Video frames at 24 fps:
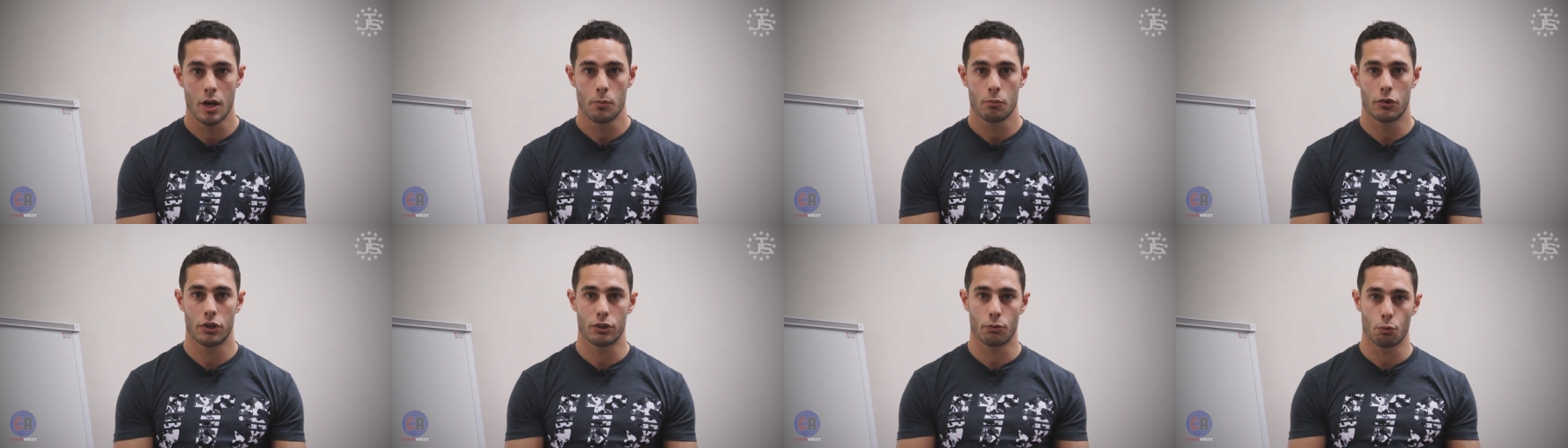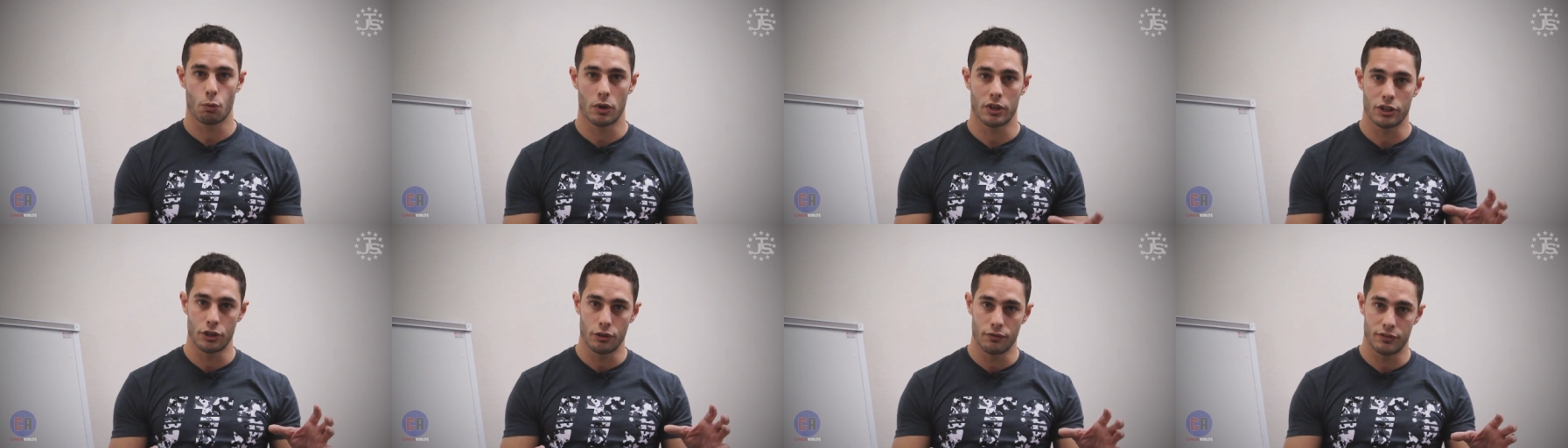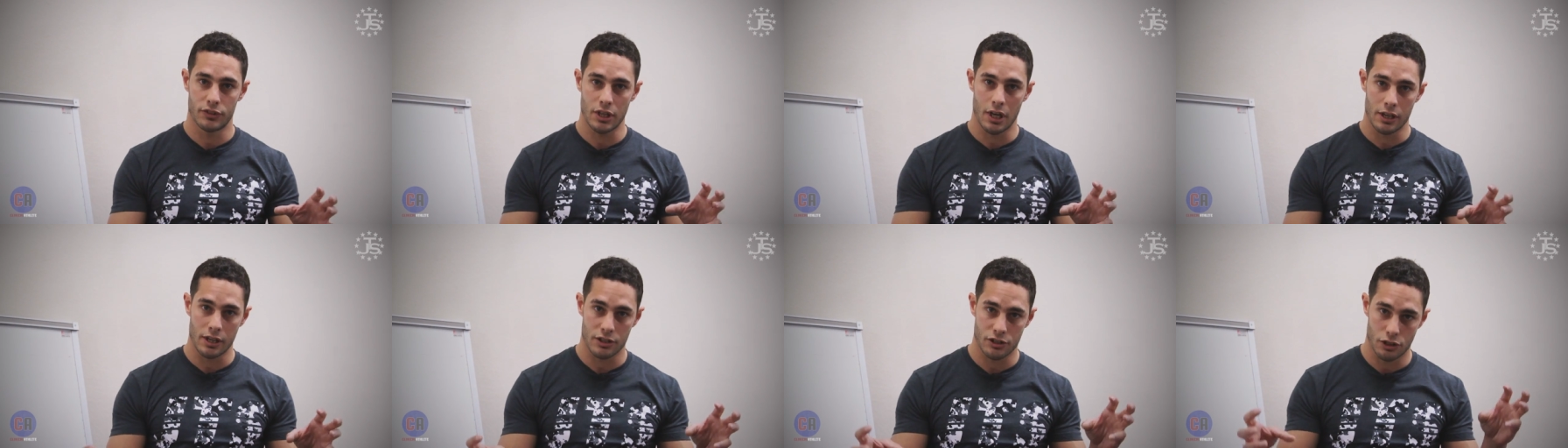But what you've
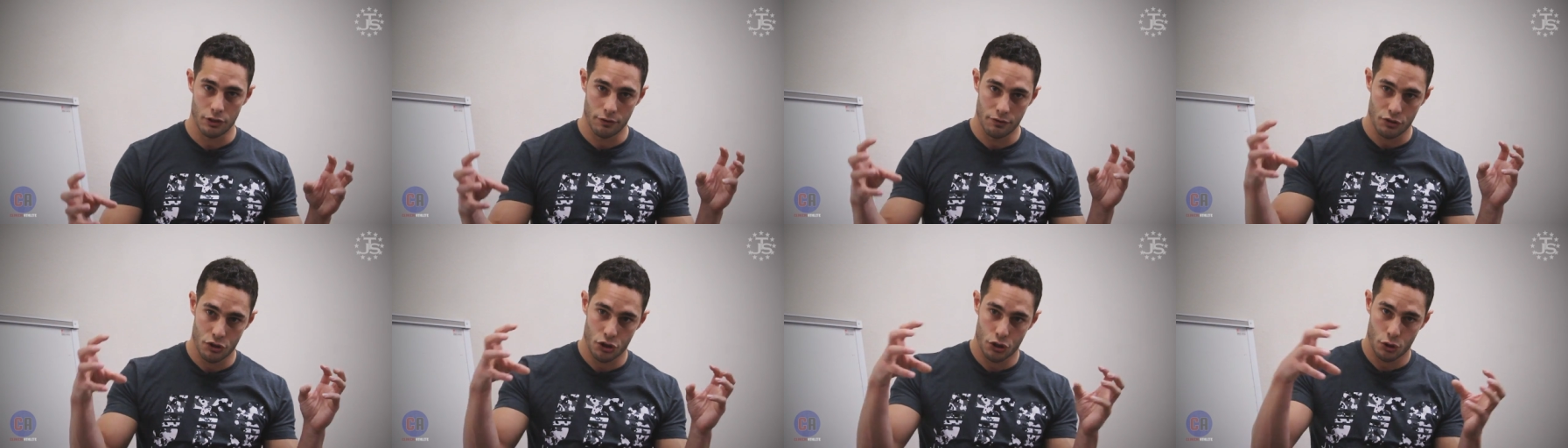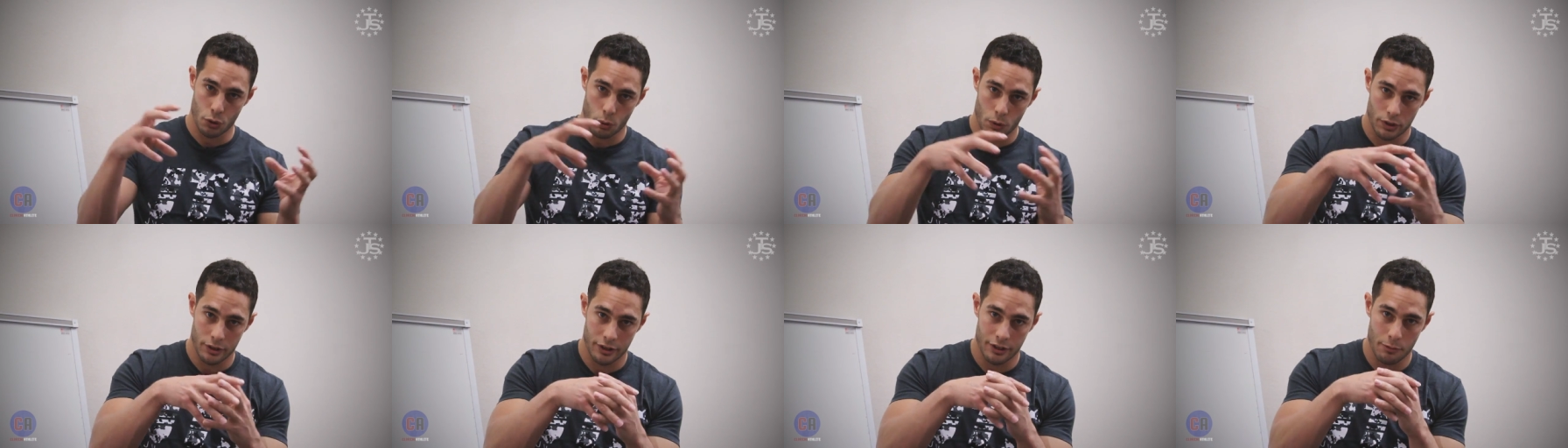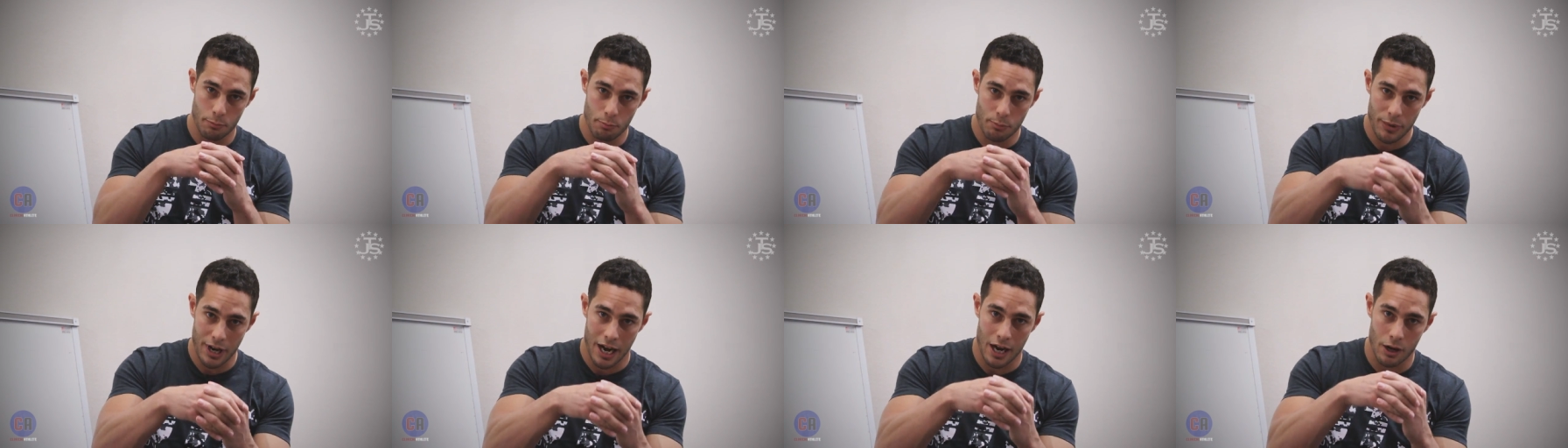done is you've shortened the
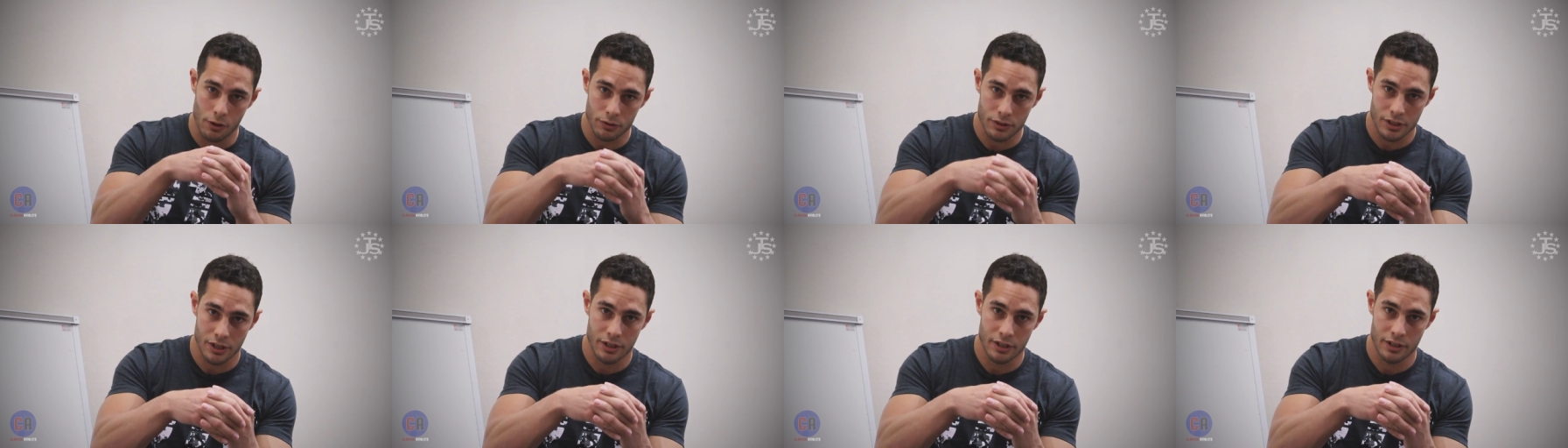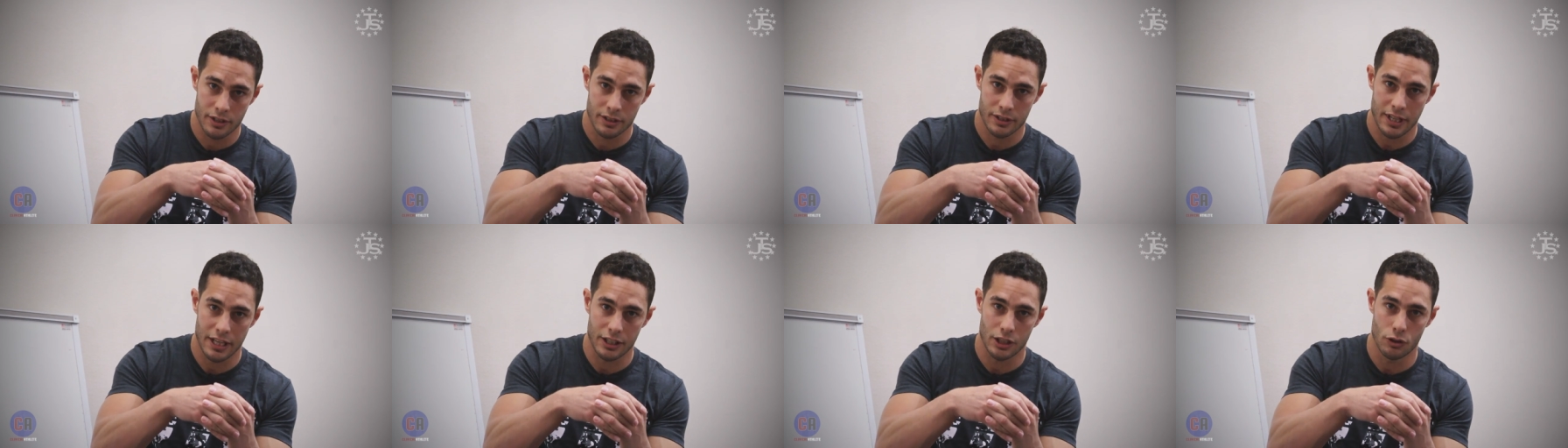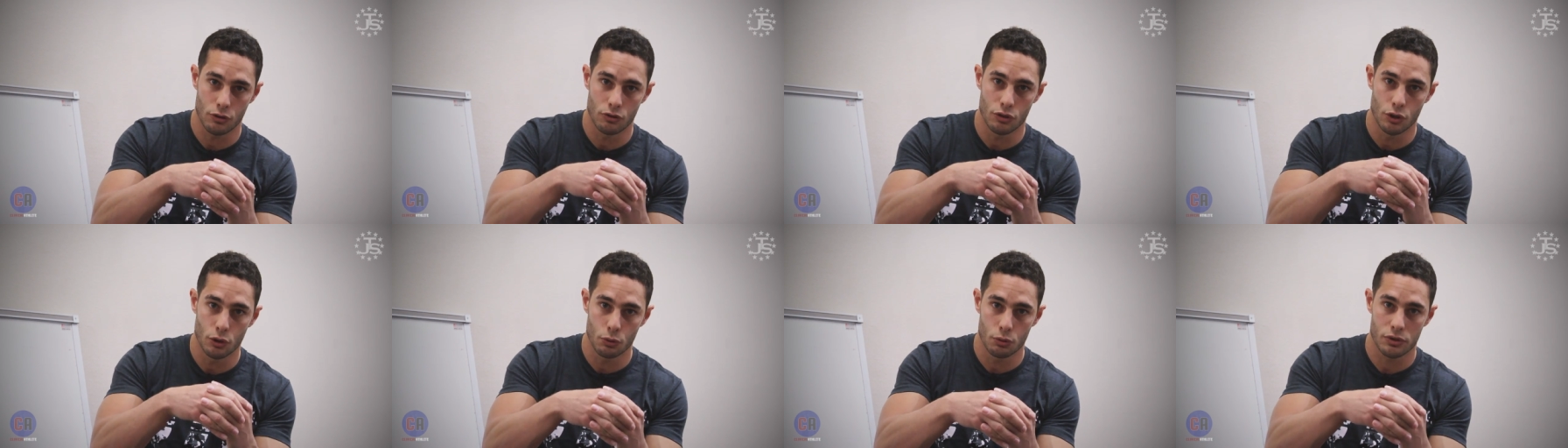bout that
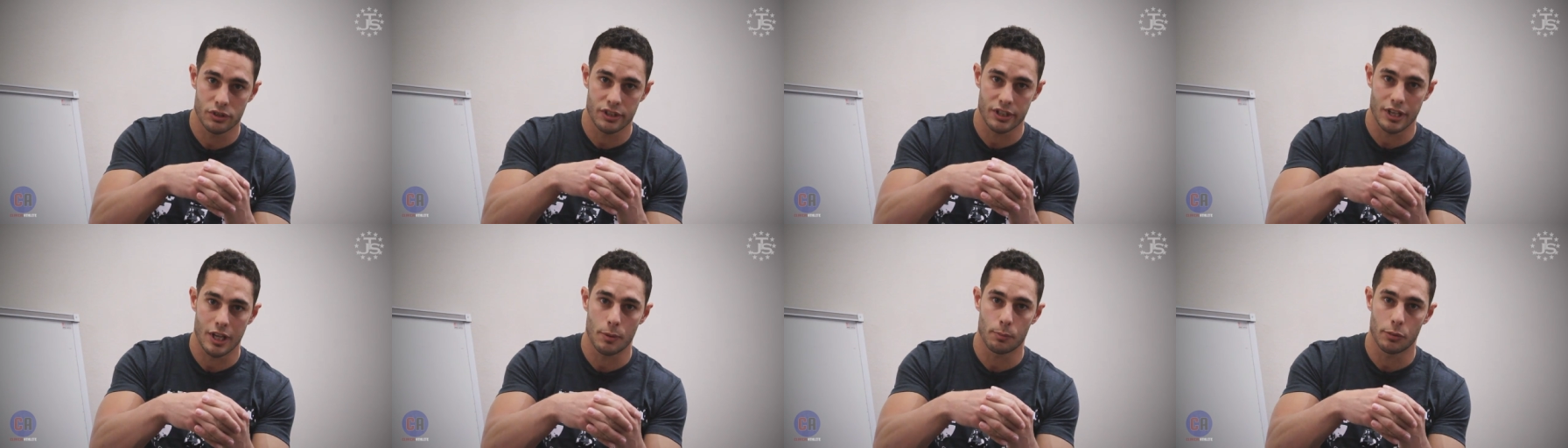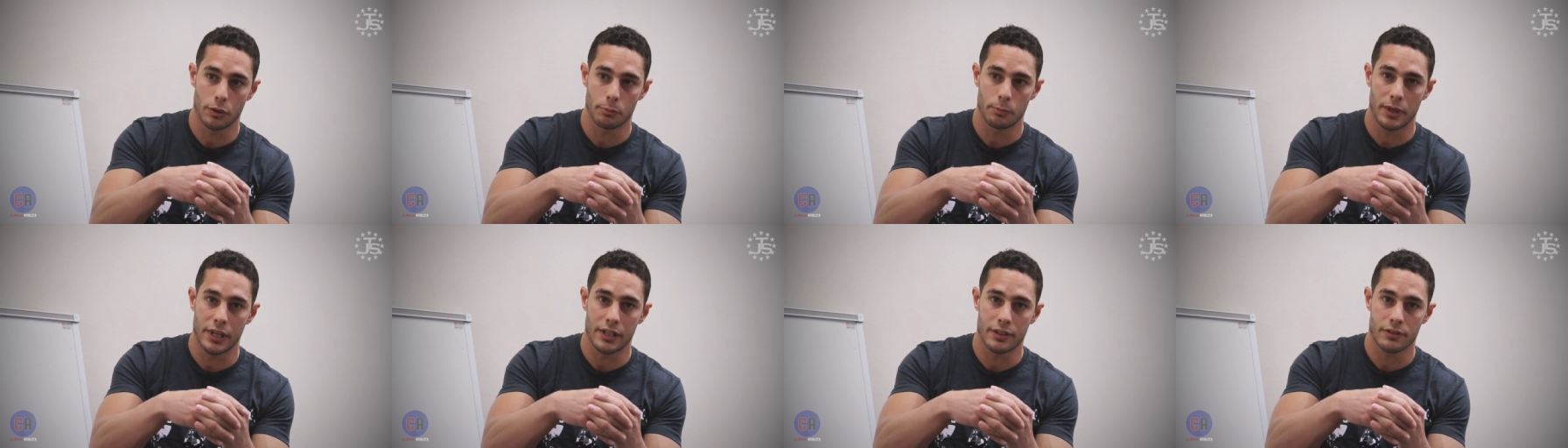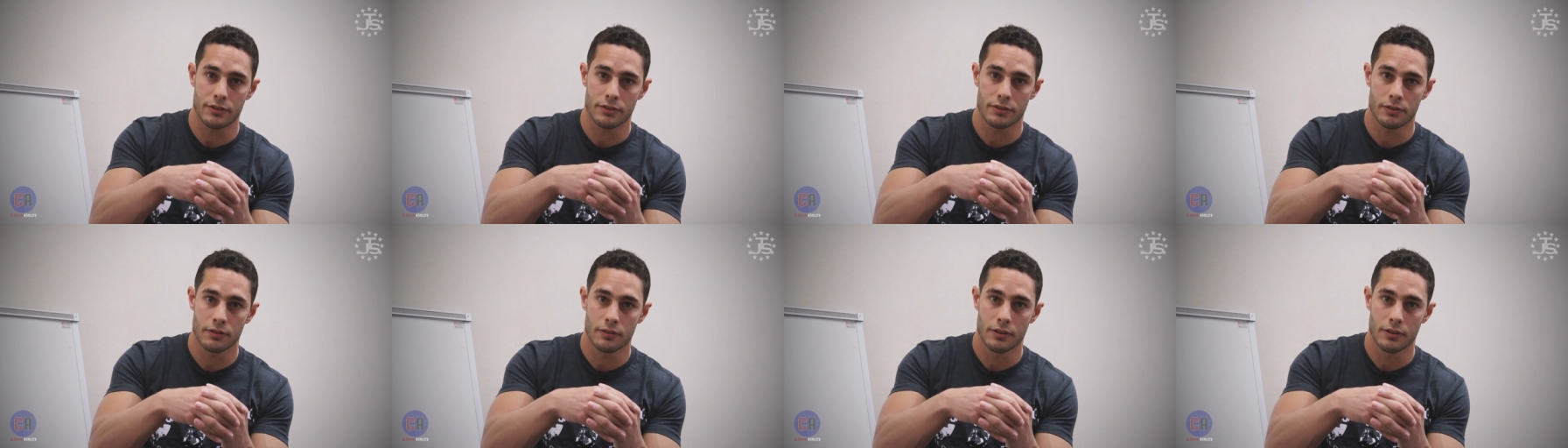you use the implement